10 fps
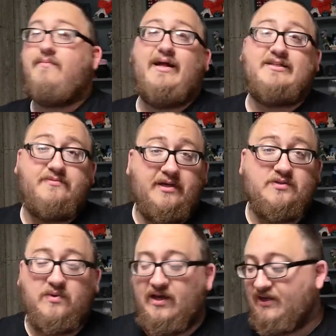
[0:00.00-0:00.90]
That's the
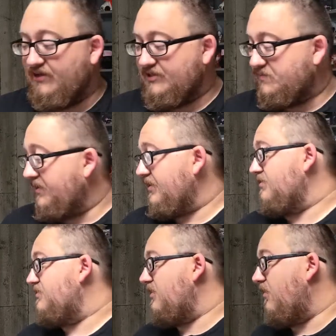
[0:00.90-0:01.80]
best way I can explain it.
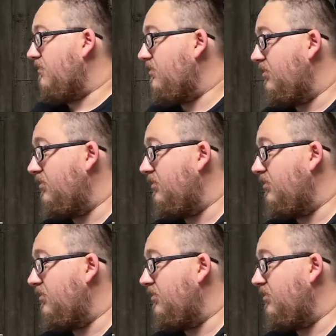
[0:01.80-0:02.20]
So